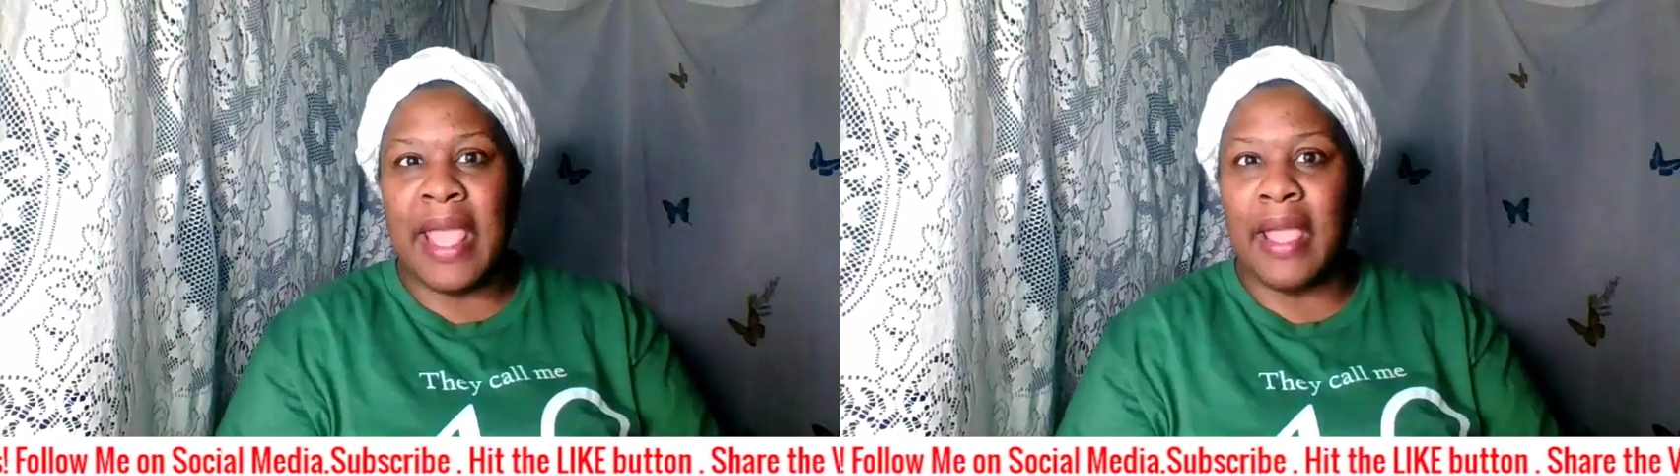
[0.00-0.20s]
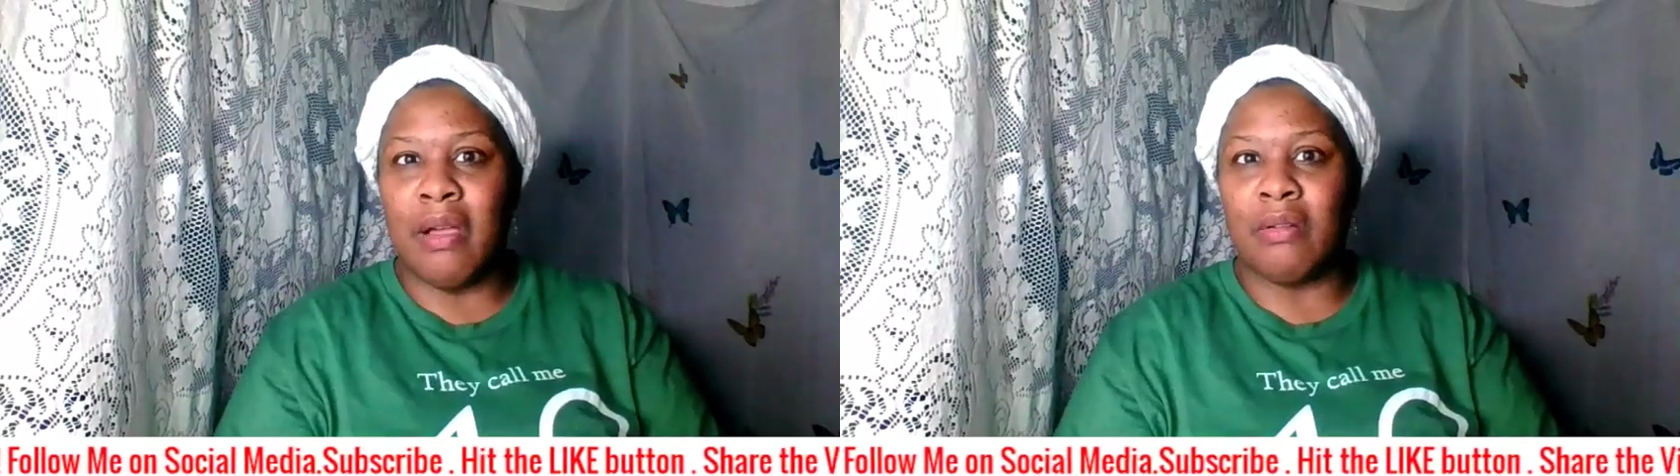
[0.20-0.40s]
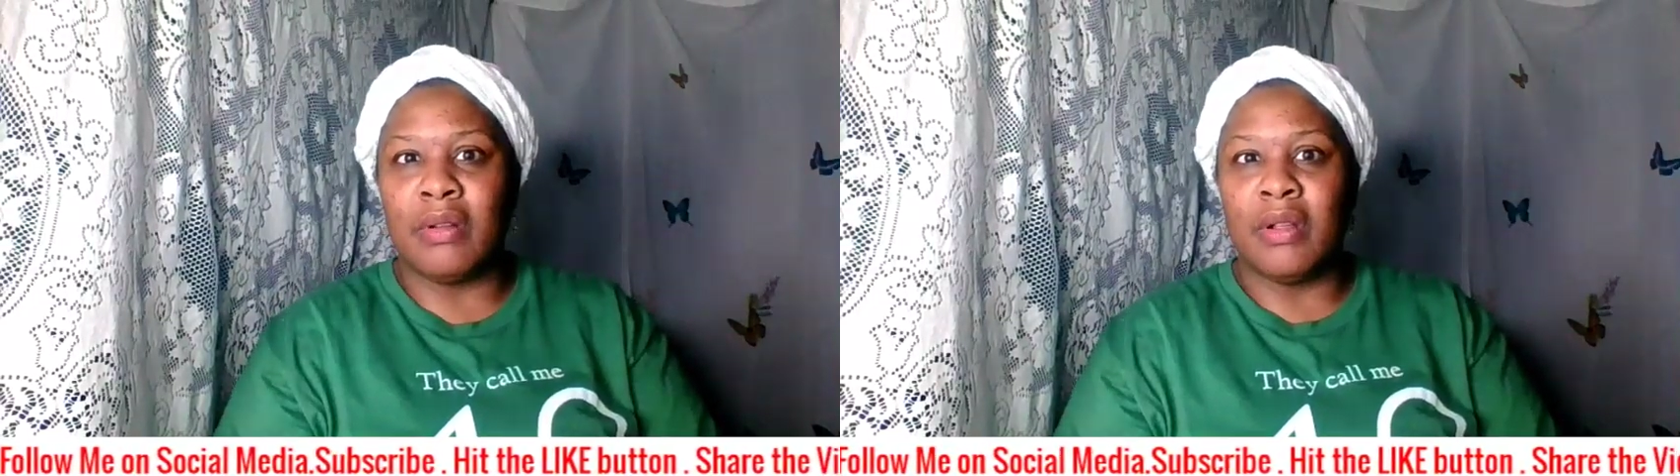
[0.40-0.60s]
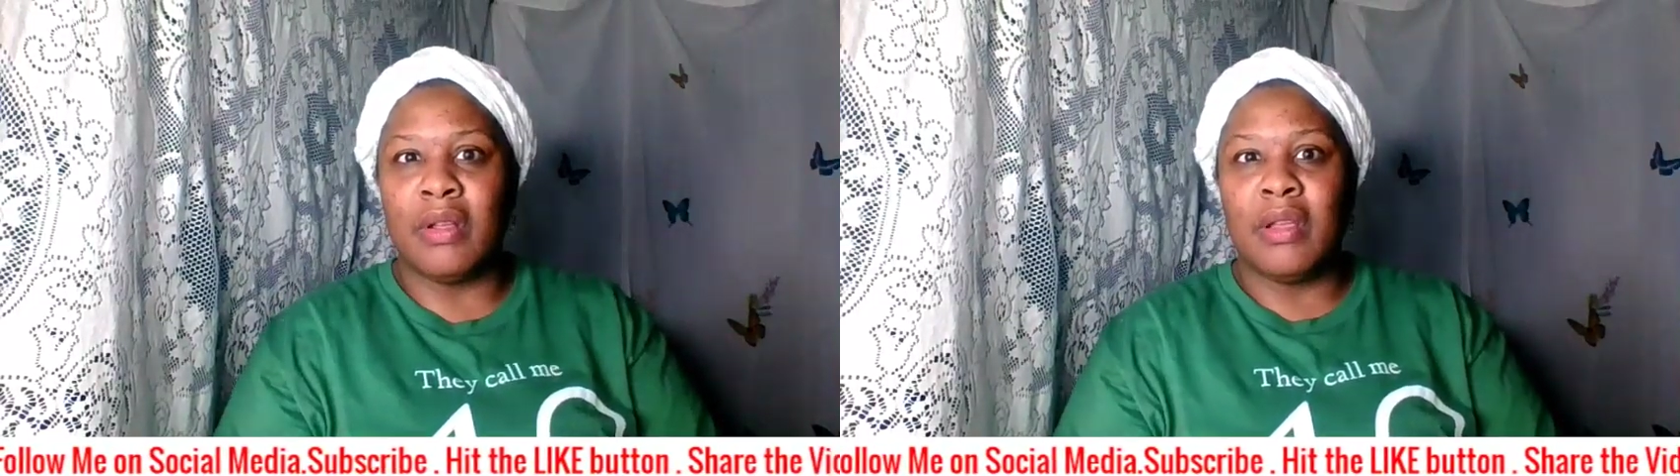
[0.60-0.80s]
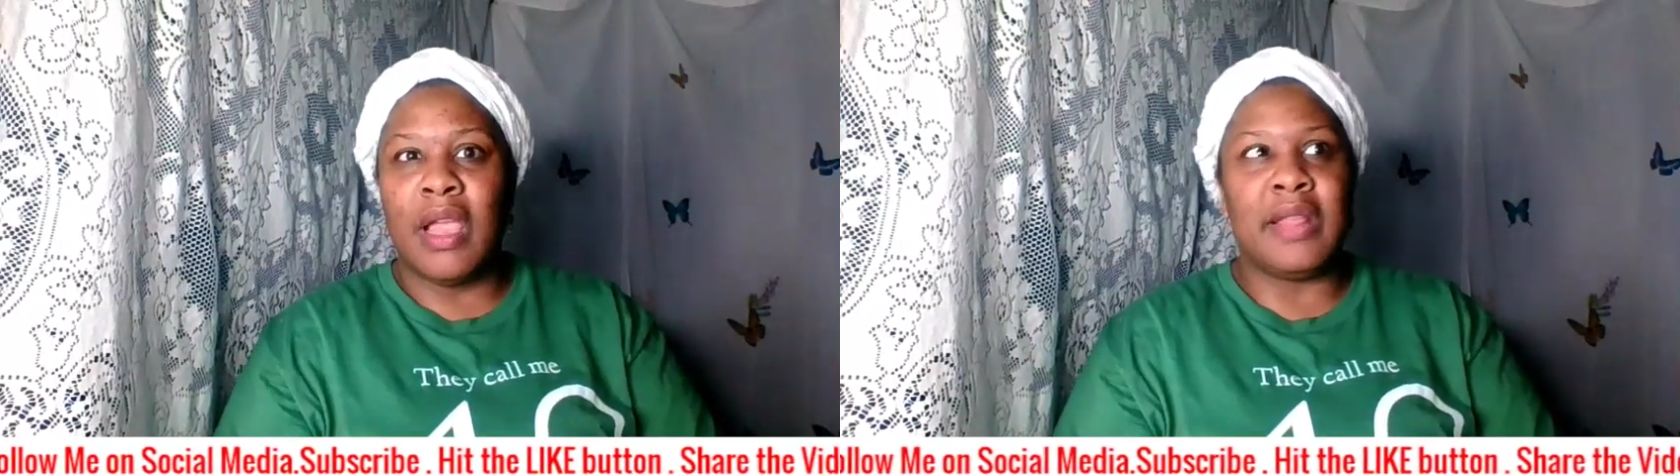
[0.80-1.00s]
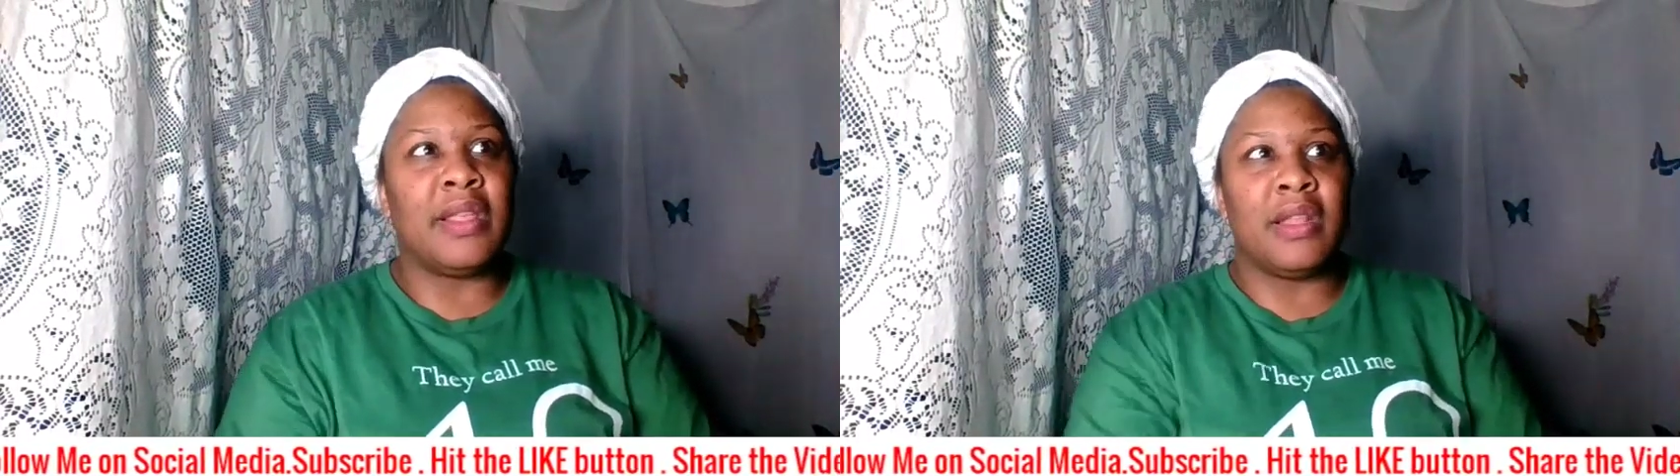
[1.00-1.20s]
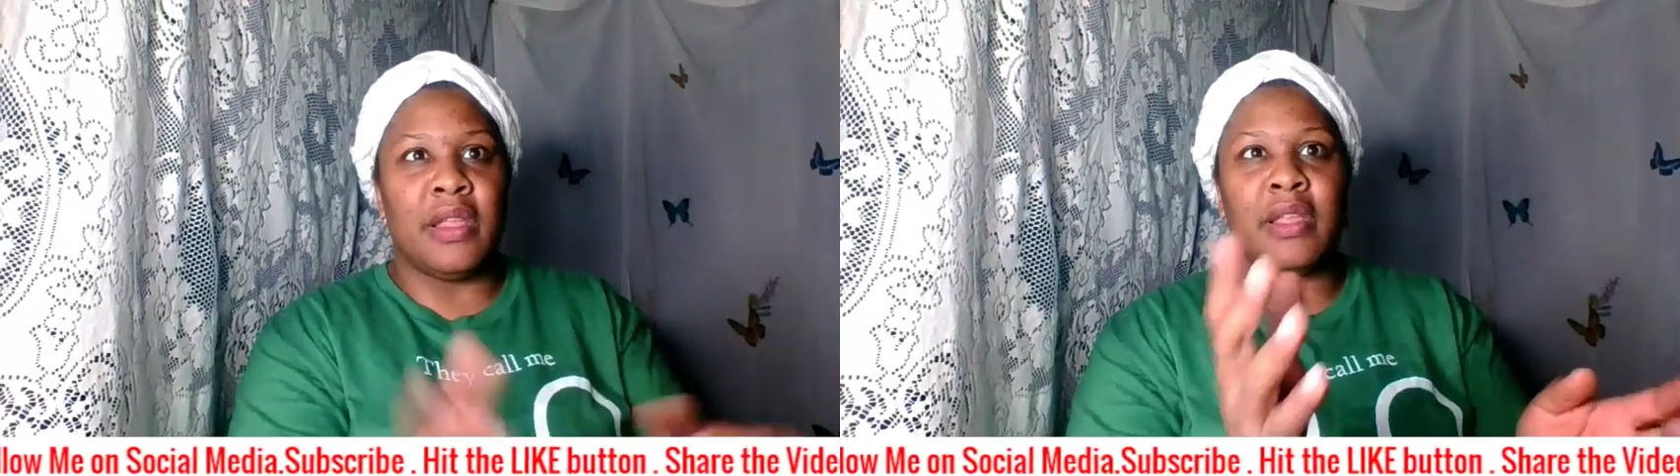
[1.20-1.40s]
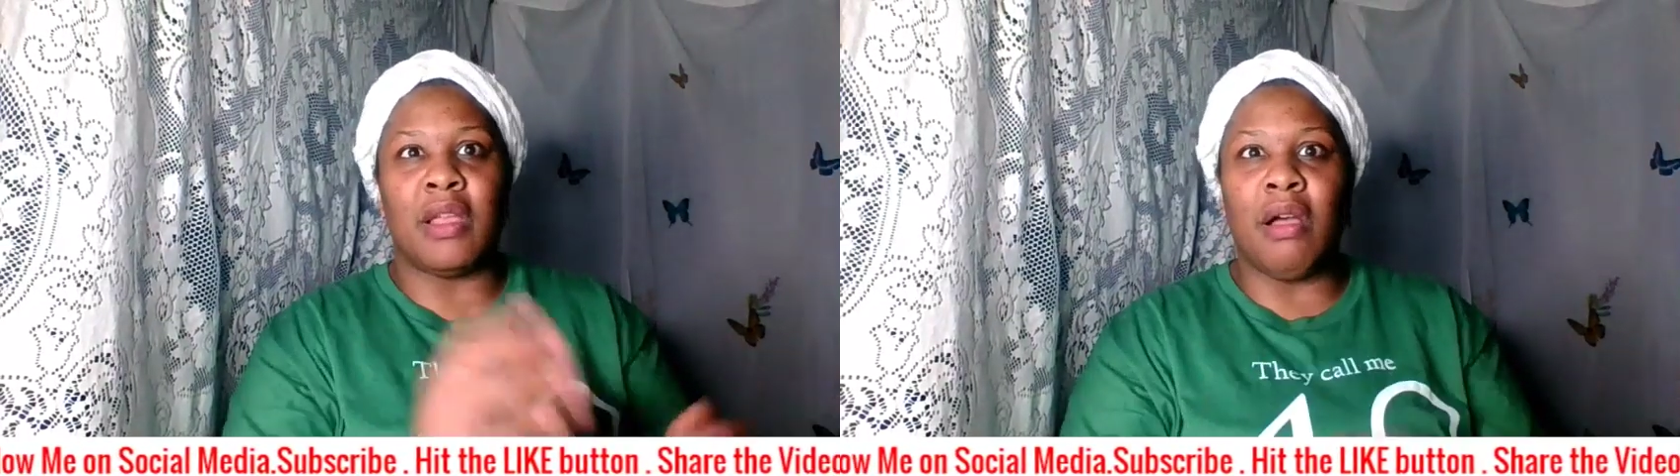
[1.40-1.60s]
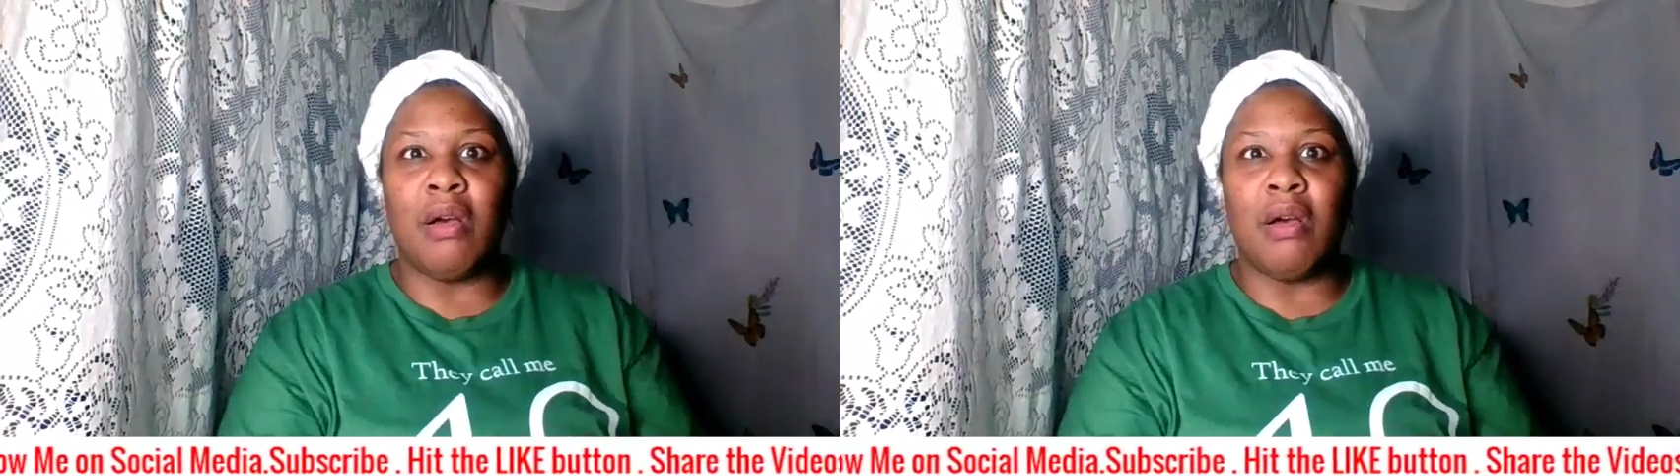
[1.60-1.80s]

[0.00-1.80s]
down and then there you go.